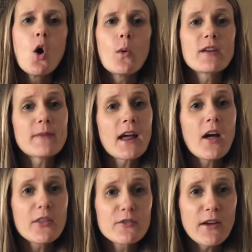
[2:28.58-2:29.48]
One of my
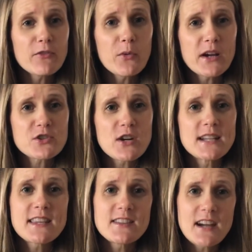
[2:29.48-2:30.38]
other favorite
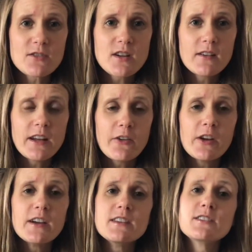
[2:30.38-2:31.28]
restaurants in the downtown
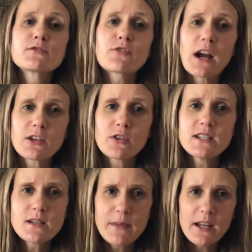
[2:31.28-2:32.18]
area is Fried
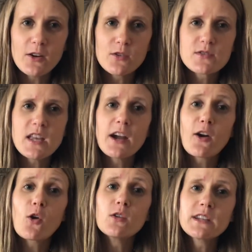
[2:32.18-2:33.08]
Green Tomatoes. They
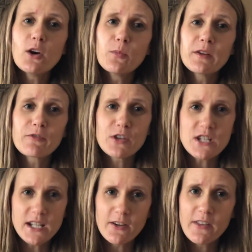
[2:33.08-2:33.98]
are only open for
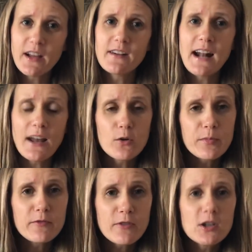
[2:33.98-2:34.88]
dinner. They are not
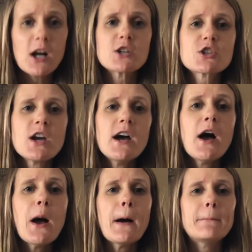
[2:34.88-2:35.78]
open for lunch,
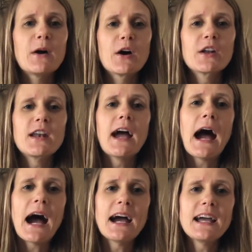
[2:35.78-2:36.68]
but
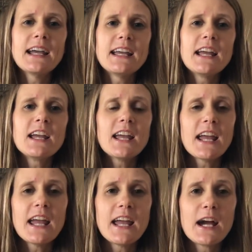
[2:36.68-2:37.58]
I
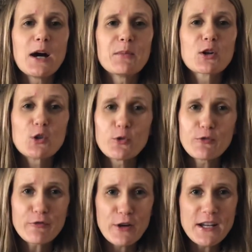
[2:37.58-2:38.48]
am
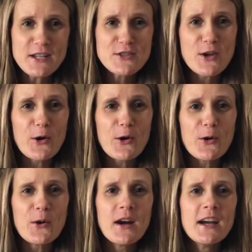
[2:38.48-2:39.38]
gluten-free,
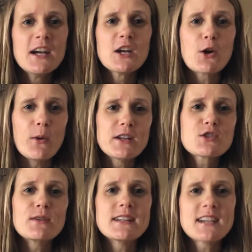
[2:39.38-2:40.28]
so going
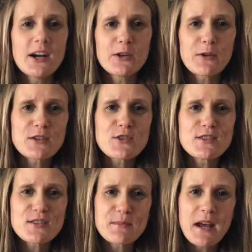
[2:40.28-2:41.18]
to an Italian
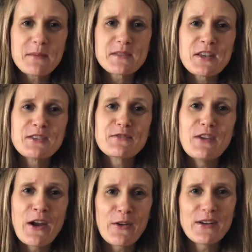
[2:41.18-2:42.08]
restaurant sometimes is
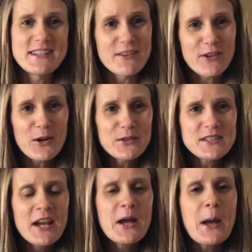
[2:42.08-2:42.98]
very
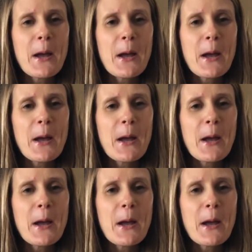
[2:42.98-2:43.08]
difficult